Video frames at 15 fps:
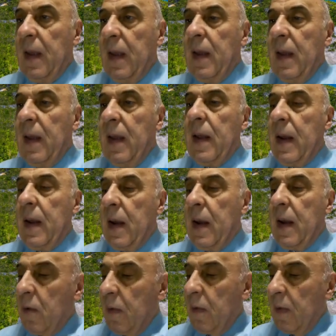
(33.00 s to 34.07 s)

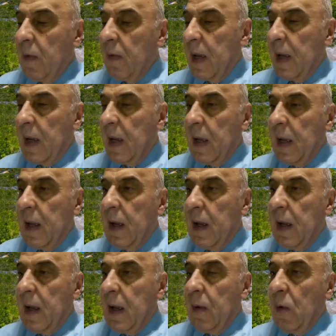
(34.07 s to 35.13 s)
Now, uh,
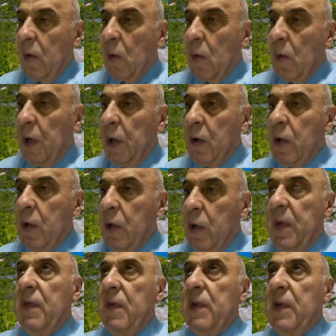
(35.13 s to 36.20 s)
we talked
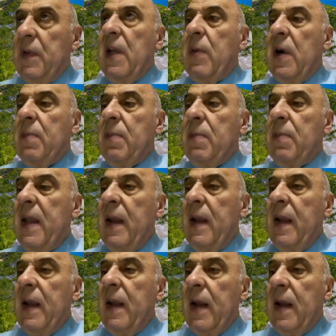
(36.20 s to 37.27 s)
previously about
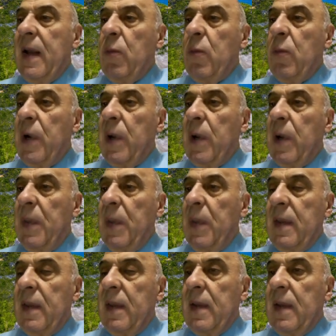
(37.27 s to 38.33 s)
migraine and we will repeat
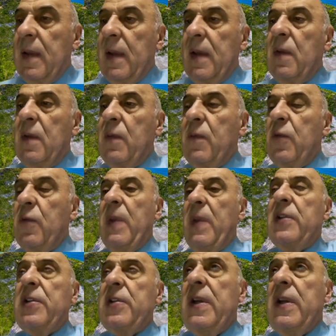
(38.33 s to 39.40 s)
uh, the
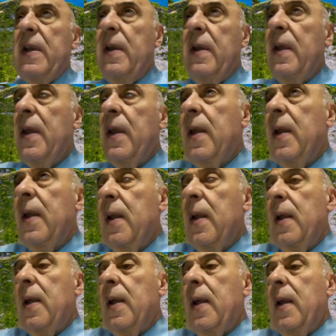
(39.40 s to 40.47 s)
information.
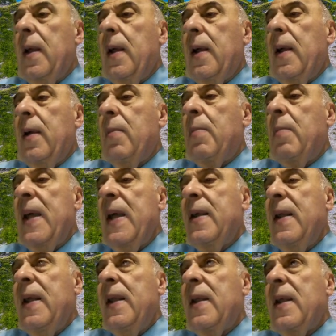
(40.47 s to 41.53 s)
Uh,
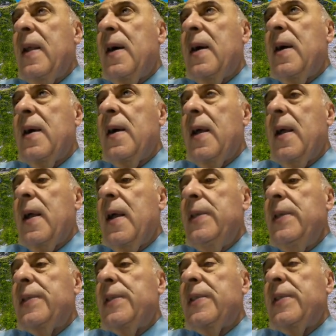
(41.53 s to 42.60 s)
migraine
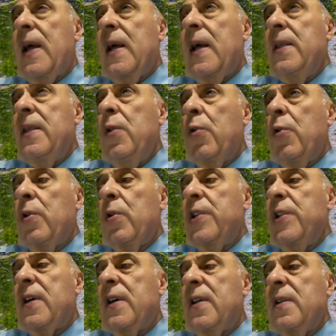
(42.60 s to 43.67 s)
is a
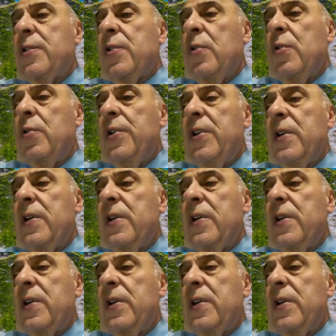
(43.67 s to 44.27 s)
neurological disorder